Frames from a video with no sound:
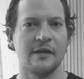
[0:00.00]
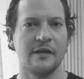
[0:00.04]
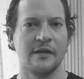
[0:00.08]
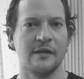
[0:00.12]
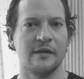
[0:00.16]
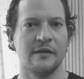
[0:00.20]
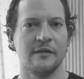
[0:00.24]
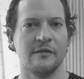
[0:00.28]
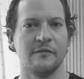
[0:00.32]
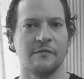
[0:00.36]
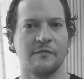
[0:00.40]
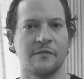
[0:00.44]

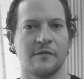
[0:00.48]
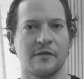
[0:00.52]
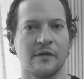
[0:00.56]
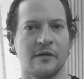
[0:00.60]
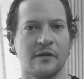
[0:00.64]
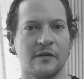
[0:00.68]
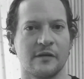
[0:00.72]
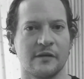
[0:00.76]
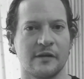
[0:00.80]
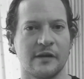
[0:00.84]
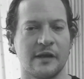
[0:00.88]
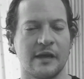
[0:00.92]
You've
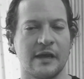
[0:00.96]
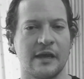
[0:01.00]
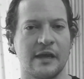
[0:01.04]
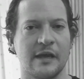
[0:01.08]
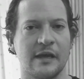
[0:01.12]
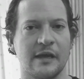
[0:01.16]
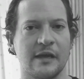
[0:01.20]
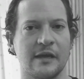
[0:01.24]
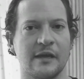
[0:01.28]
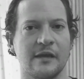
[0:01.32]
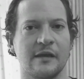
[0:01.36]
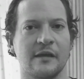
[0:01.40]
got
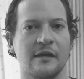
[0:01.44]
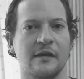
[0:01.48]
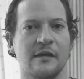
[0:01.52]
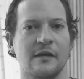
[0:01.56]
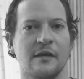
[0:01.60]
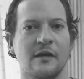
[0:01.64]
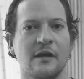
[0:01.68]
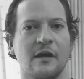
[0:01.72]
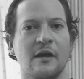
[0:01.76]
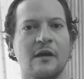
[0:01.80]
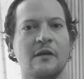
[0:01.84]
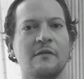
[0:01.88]
a
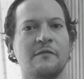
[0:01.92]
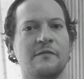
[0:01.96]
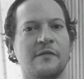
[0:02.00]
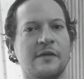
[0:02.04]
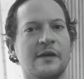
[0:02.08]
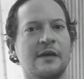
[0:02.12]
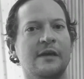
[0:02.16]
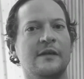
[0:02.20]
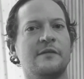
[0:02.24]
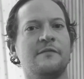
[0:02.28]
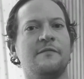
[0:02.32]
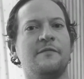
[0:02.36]

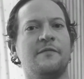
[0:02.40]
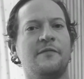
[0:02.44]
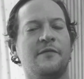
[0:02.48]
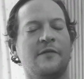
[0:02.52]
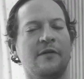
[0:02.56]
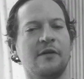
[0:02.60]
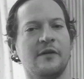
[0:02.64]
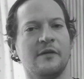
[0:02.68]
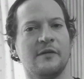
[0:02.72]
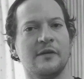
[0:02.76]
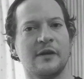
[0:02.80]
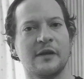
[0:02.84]
overhead
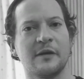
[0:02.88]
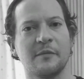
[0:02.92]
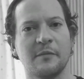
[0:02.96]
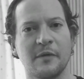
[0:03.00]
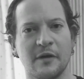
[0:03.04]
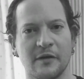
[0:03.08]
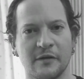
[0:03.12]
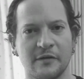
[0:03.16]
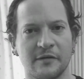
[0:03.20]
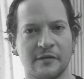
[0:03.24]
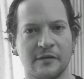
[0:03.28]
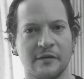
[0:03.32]
throwing
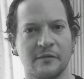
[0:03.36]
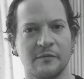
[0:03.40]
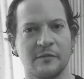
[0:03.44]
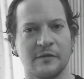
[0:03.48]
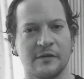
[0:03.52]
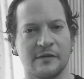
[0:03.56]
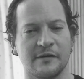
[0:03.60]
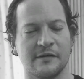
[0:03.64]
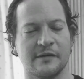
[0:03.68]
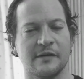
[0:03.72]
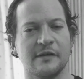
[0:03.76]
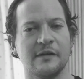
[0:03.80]
motion, which
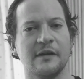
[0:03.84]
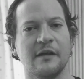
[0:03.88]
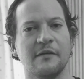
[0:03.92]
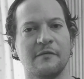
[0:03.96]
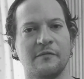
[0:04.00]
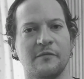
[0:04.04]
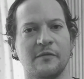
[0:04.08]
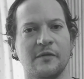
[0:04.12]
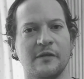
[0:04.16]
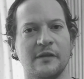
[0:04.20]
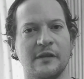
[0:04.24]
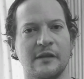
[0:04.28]
is
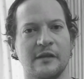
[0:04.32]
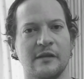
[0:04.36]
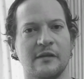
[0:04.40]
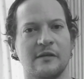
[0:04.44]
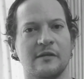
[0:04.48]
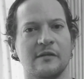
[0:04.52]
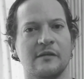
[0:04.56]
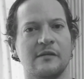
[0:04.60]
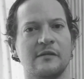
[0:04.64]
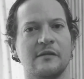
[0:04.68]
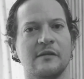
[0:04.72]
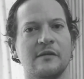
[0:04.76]
another one that you
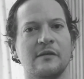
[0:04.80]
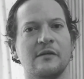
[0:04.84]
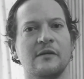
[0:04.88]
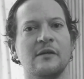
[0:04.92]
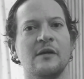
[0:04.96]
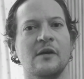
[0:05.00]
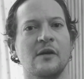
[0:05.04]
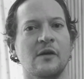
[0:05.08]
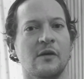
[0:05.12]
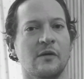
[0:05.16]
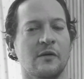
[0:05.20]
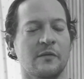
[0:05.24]
could do,
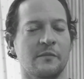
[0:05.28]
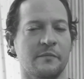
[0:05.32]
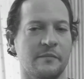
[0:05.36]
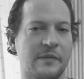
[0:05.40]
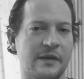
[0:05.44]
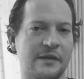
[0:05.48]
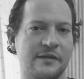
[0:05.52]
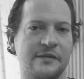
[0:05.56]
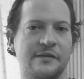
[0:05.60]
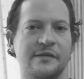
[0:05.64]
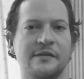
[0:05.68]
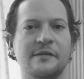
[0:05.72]
or
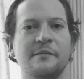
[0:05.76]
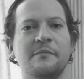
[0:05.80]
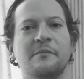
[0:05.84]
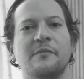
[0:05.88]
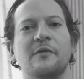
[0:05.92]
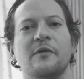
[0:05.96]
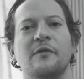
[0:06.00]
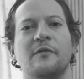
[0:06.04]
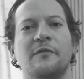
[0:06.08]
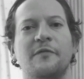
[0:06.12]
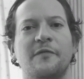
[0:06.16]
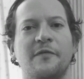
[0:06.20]
medicine
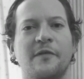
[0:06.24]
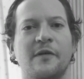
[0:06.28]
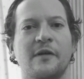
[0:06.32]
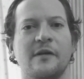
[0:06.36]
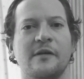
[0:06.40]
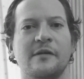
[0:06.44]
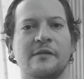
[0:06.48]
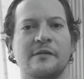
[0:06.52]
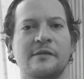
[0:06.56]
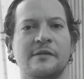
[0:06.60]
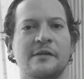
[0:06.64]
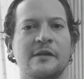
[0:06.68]
ball
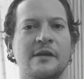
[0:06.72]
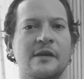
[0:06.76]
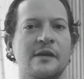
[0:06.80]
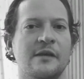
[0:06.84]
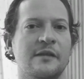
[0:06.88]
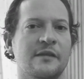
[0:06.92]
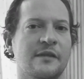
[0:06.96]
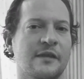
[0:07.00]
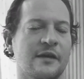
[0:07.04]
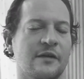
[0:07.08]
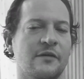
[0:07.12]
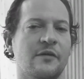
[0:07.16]
throws.
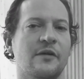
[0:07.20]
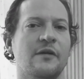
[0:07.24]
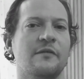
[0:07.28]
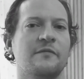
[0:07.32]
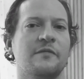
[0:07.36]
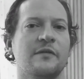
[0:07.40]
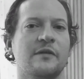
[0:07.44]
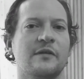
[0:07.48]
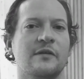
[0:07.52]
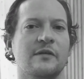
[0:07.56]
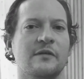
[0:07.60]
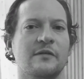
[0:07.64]
There are
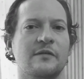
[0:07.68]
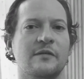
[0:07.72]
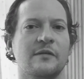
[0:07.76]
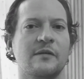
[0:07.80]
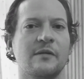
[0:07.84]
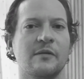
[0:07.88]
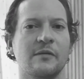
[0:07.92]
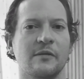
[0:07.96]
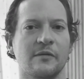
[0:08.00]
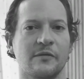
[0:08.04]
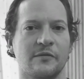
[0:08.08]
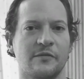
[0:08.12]
other good
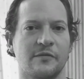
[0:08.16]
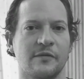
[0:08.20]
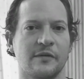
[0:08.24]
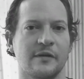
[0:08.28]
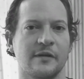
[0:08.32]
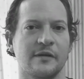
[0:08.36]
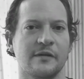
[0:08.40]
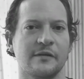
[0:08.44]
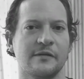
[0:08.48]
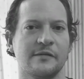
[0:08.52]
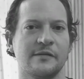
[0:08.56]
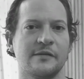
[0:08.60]
core
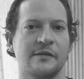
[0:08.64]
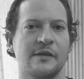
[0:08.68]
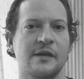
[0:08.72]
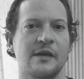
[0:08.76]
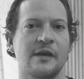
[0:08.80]
drills.